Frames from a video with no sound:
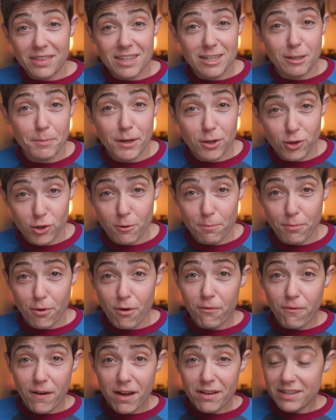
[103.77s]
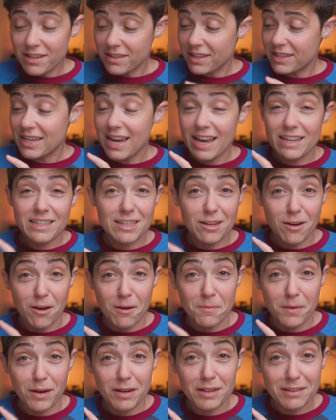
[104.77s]
this picture profile to the test
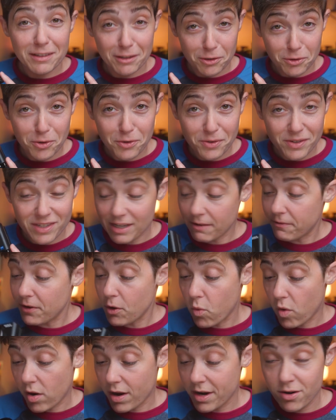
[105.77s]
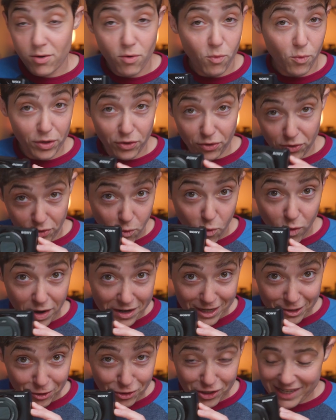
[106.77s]
on my little ZV-1 with the
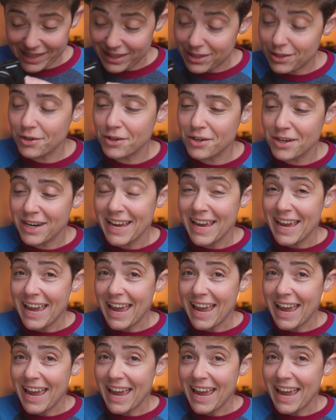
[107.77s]
1-inch sensor,